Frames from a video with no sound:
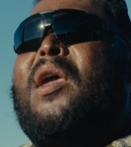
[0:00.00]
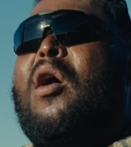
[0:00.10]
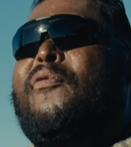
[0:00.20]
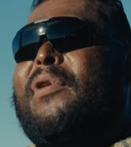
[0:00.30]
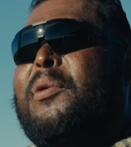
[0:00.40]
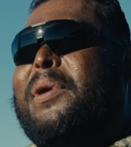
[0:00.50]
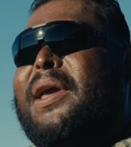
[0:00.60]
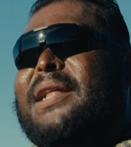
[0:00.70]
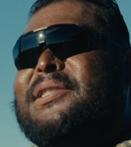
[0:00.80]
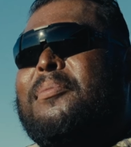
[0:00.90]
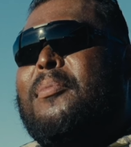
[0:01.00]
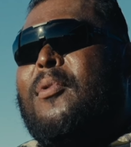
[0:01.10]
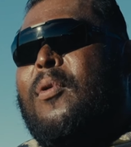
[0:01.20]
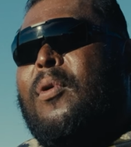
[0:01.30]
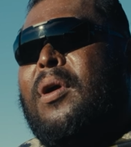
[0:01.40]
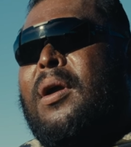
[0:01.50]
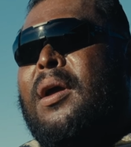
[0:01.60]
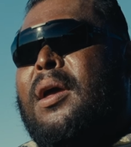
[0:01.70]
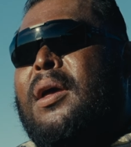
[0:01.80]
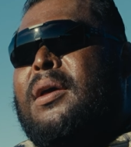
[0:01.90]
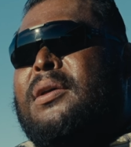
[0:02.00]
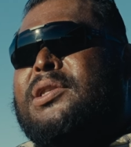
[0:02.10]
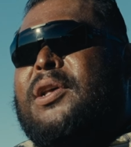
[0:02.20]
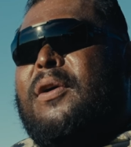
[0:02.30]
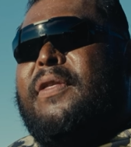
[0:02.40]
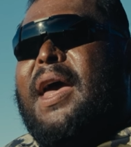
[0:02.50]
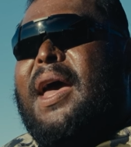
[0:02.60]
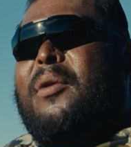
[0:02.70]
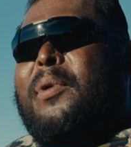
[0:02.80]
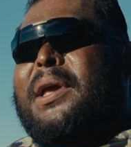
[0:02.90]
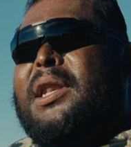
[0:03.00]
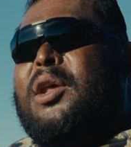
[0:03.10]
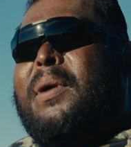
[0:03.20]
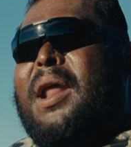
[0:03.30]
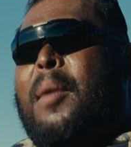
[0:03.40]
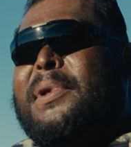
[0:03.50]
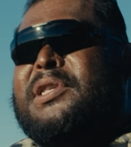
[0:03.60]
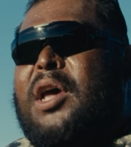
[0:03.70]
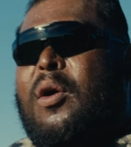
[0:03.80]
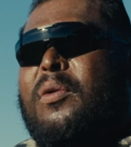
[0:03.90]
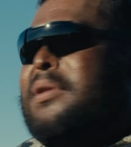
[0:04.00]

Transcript: hopefully we can get some more so that we can do an episode